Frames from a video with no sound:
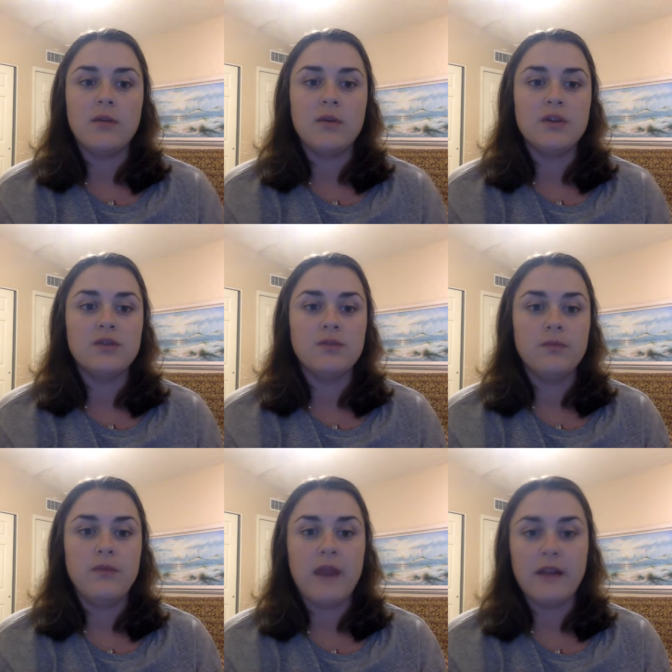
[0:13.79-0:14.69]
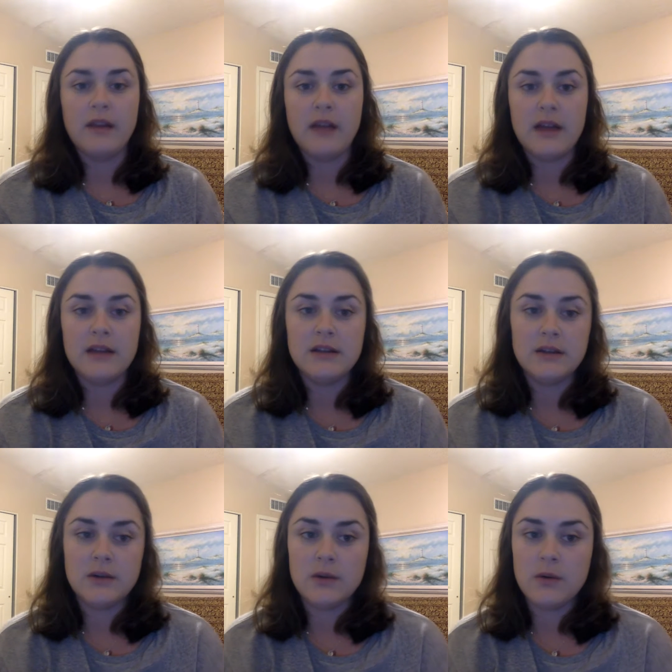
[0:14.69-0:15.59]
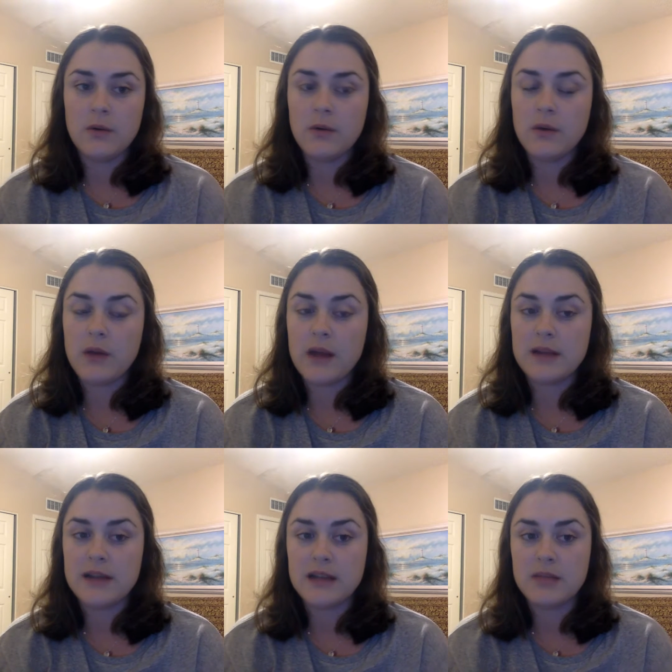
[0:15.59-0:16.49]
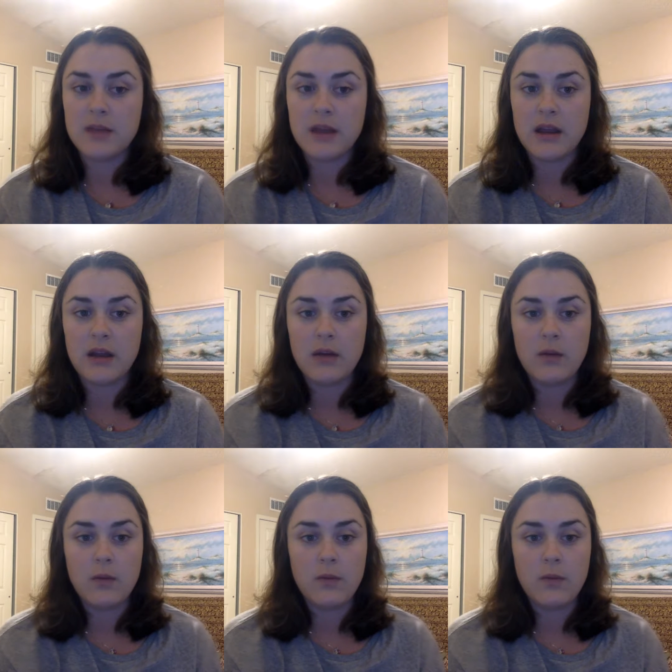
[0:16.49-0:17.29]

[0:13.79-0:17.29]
which finally led to the United States being